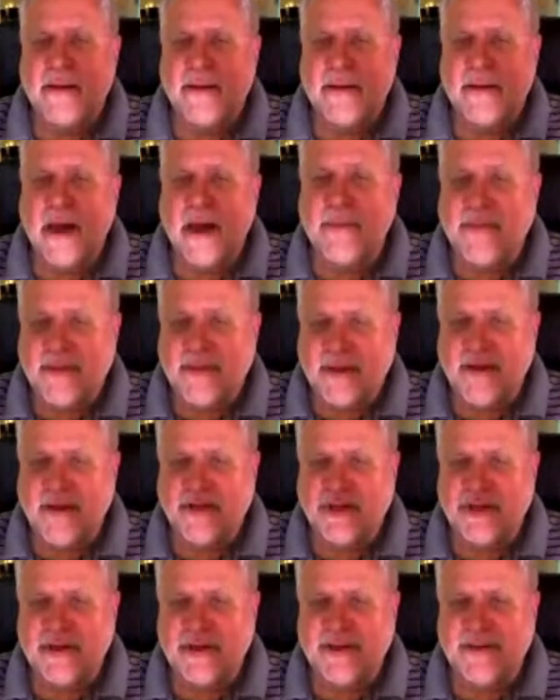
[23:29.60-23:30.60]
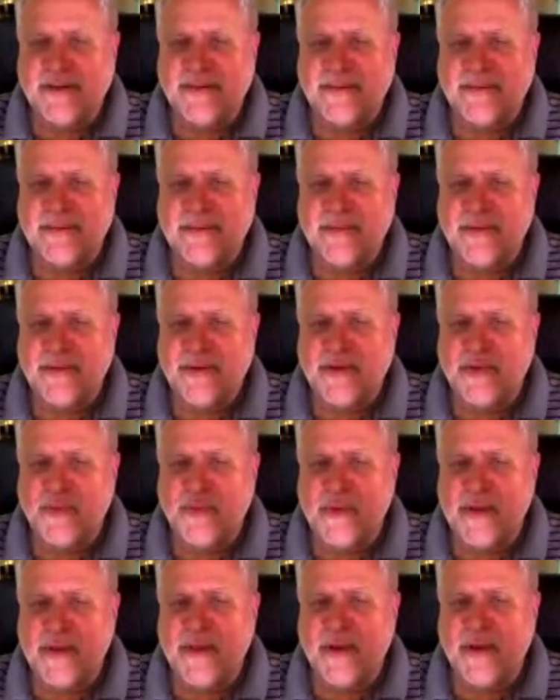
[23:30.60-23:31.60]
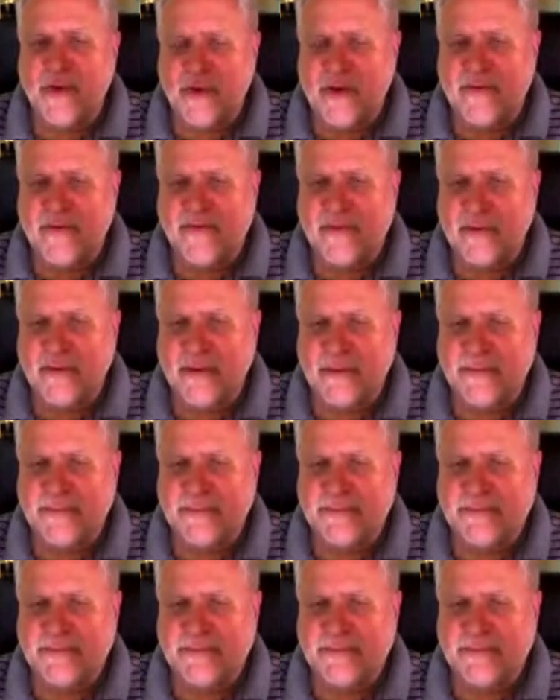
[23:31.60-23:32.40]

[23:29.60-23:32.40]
competition to win the offer.